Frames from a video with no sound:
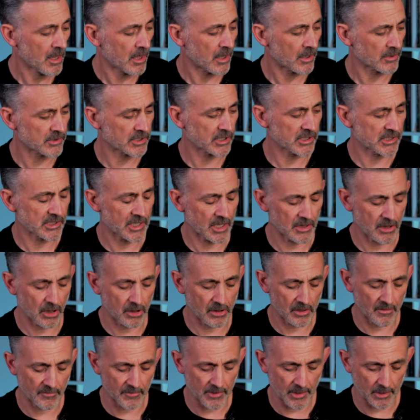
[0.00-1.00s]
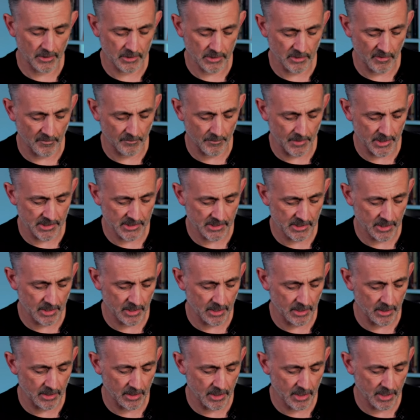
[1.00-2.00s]
I'll just check there's nothing else I've missed
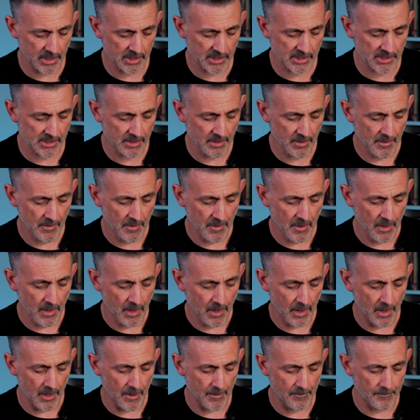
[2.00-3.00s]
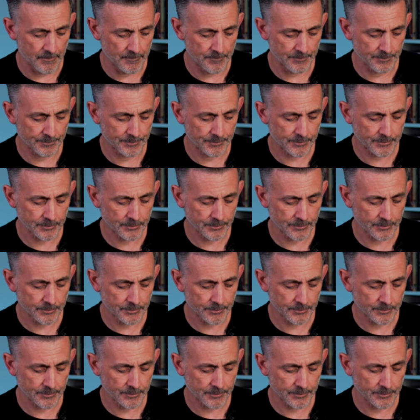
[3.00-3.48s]
in this. Um,